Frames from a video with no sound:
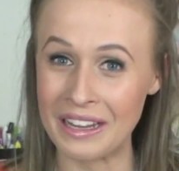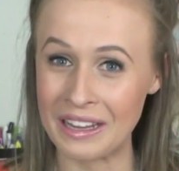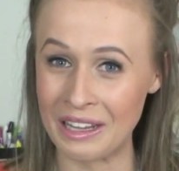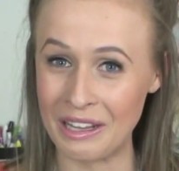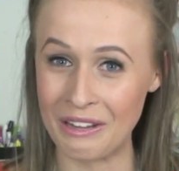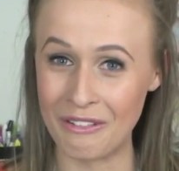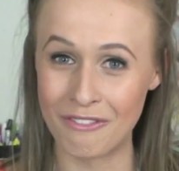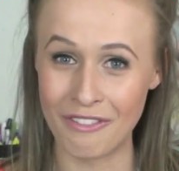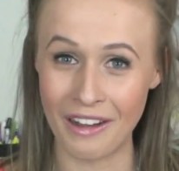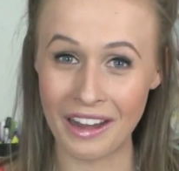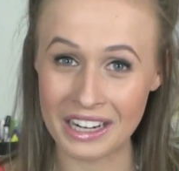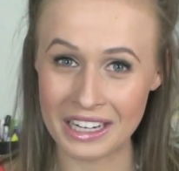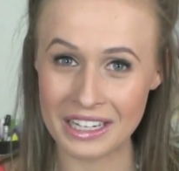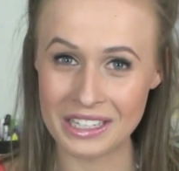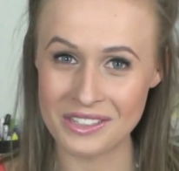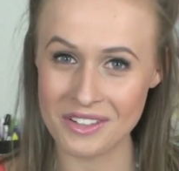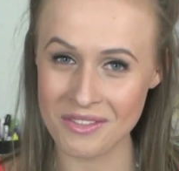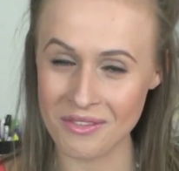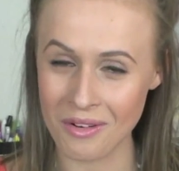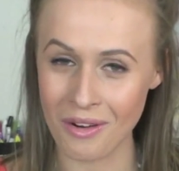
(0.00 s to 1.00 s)
really
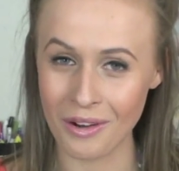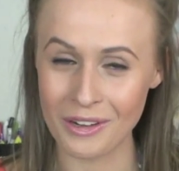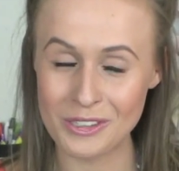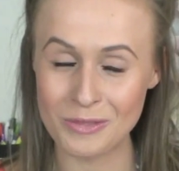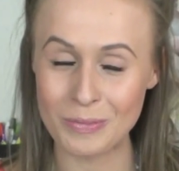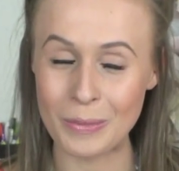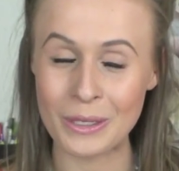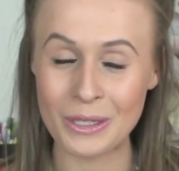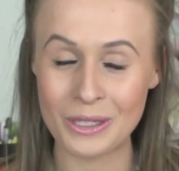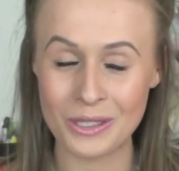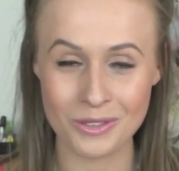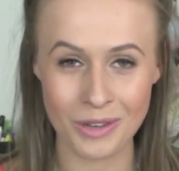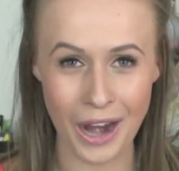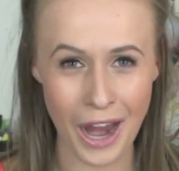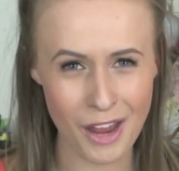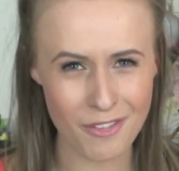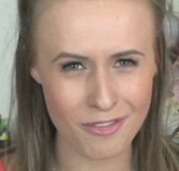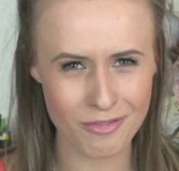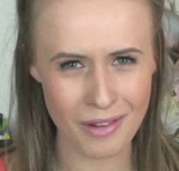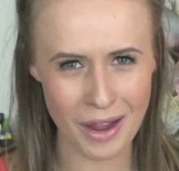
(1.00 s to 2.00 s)
funny to watch, but
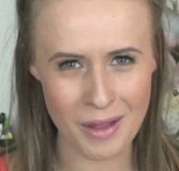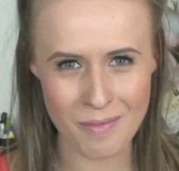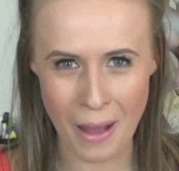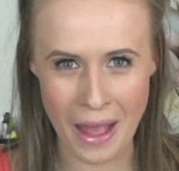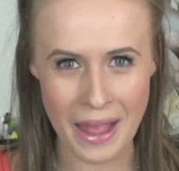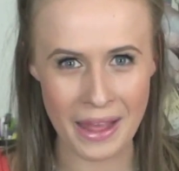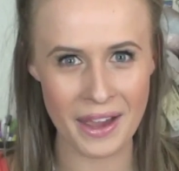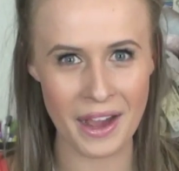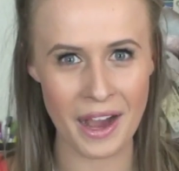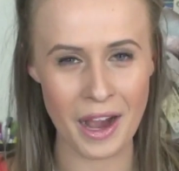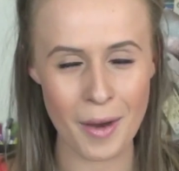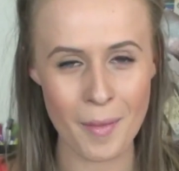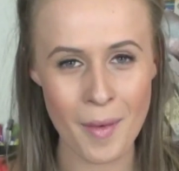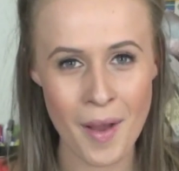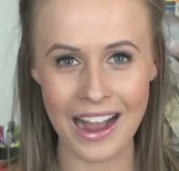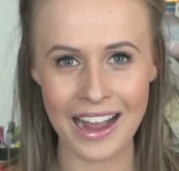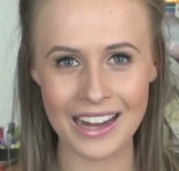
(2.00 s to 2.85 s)
great for my makeup.